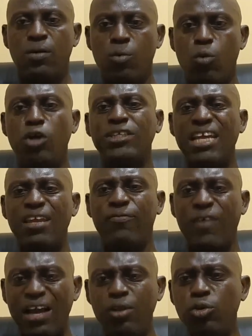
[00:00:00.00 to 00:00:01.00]
What are the
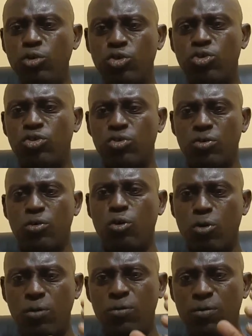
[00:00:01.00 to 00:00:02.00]
values
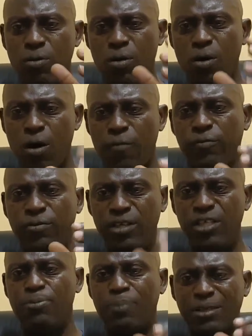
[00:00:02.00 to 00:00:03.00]
of
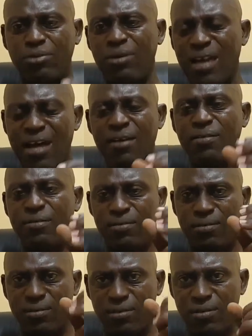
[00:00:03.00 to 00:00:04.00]
this particular
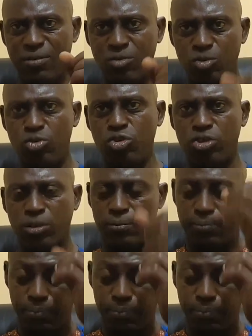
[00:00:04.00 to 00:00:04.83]
nutrition?